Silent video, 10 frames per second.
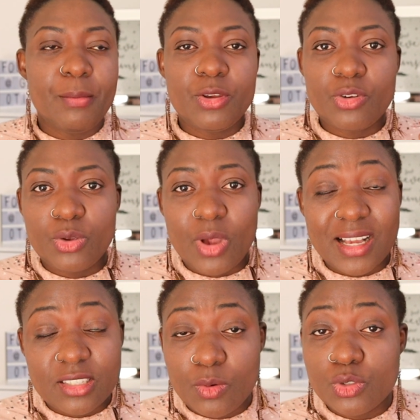Make sure you
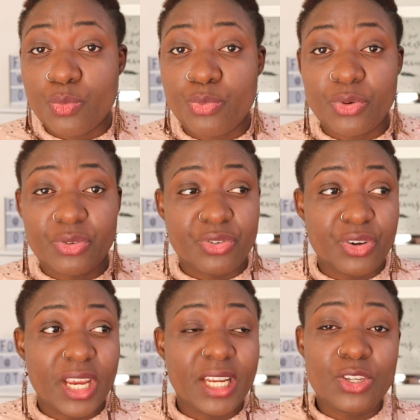ask someone to
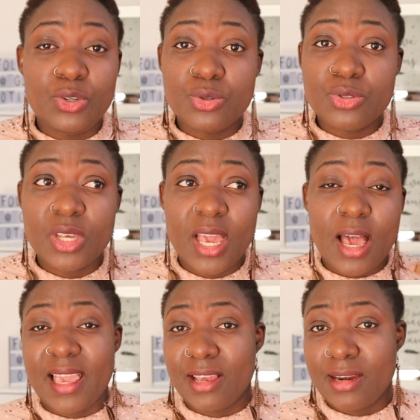proofread. Use
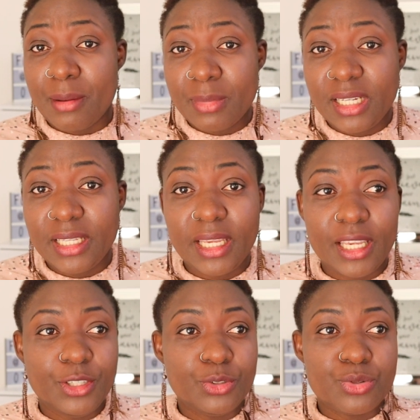like
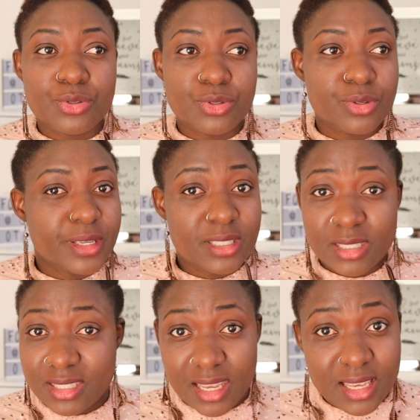Grammarly, use
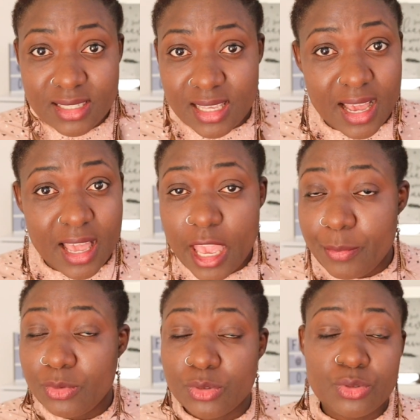things that can
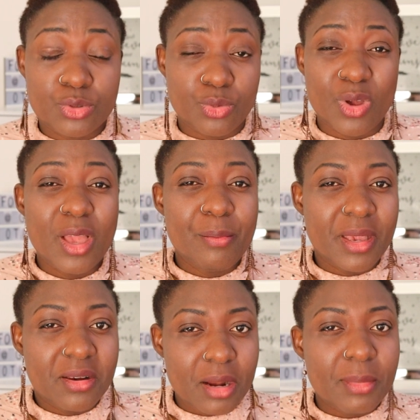help you to be
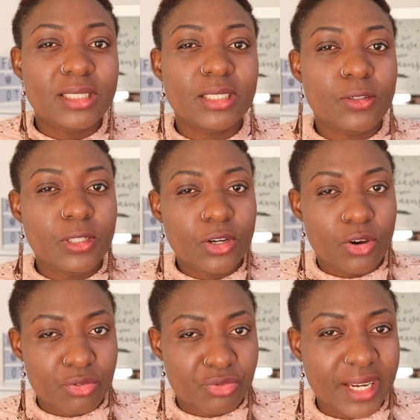grammatically
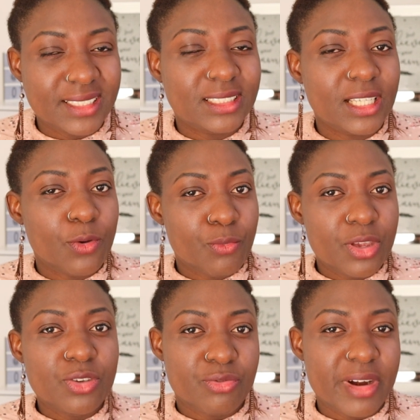correct
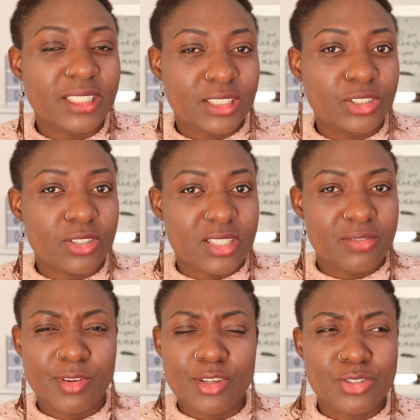when you're writing your
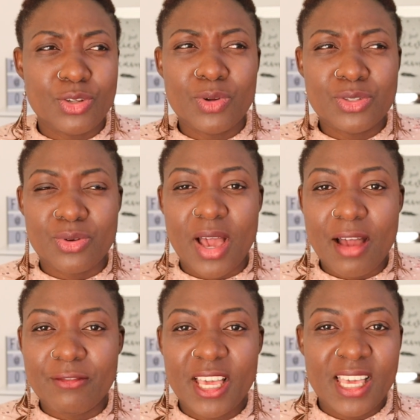CV, because you don't want to
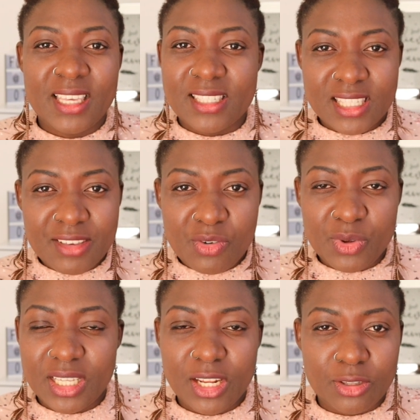have a CV
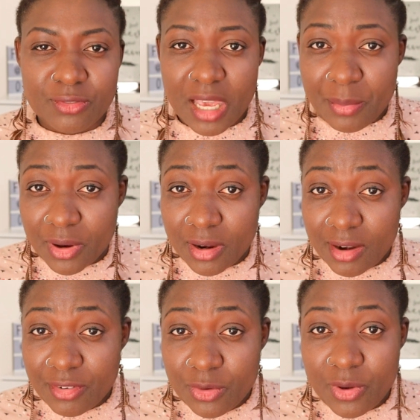with a lot of
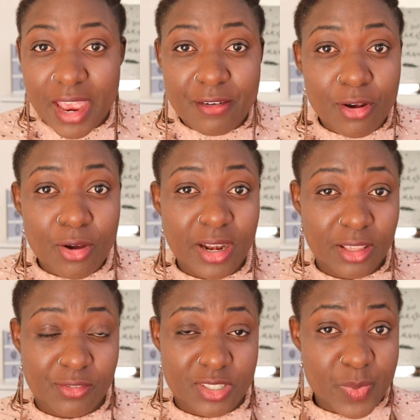typographical error, a
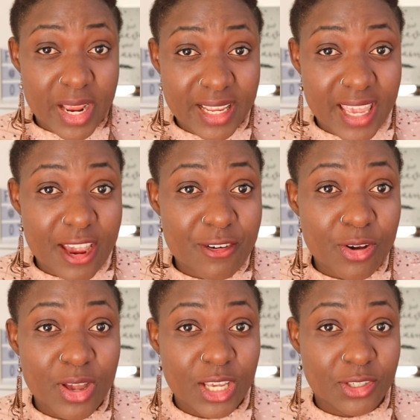lot of spelling
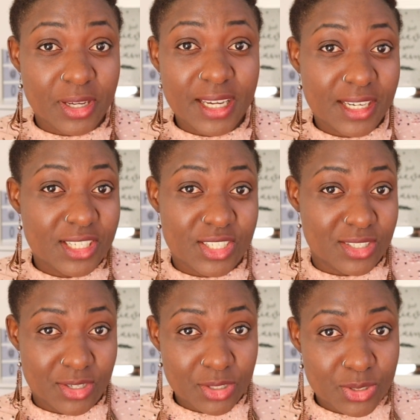error. Your English
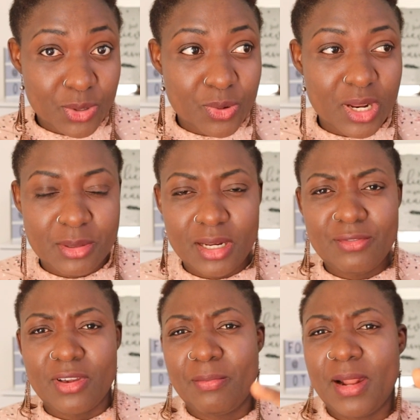is not so good, especially
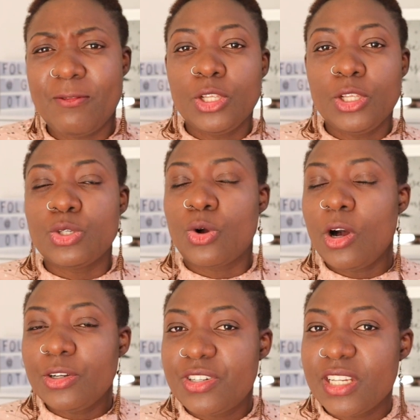if you're applying to
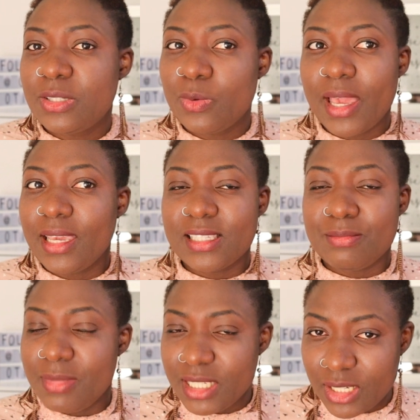countries where it's
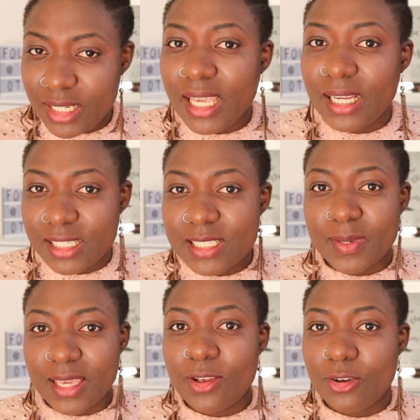majorly English
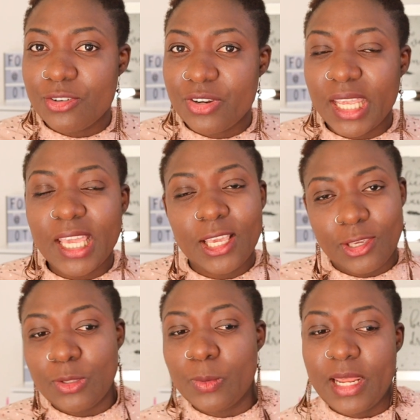speaking country.
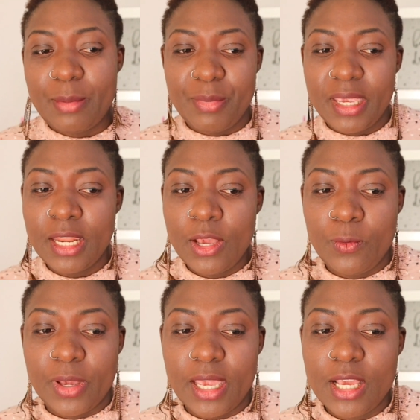You know what I mean?
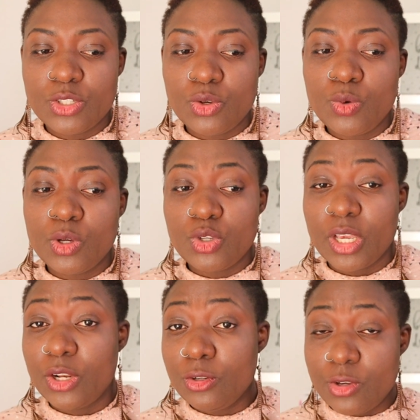Okay, so you want to
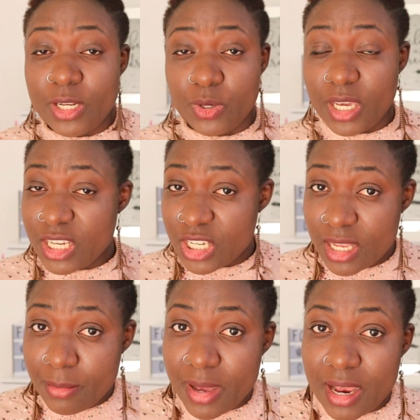include your
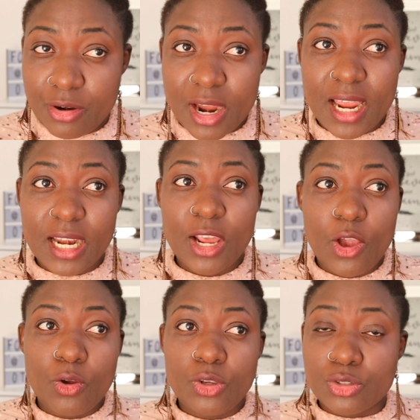educational background,
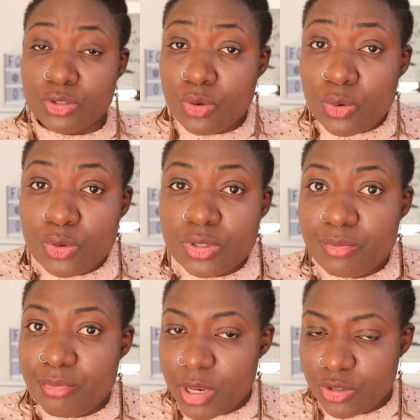your
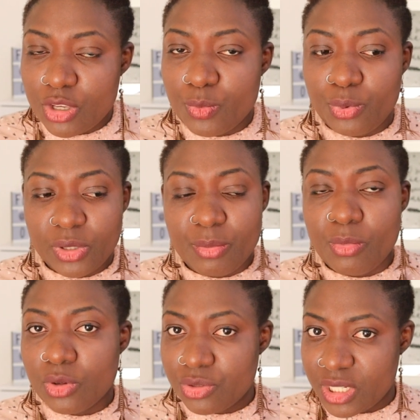schools. Make sure you put the
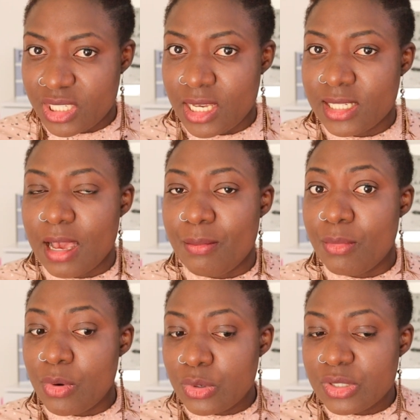most recent and
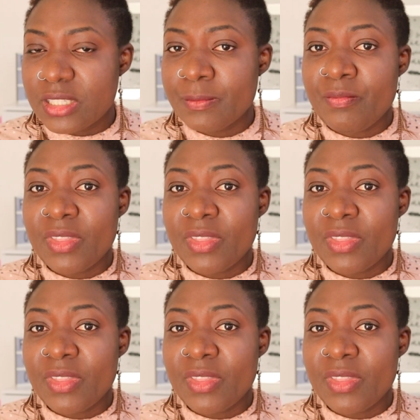most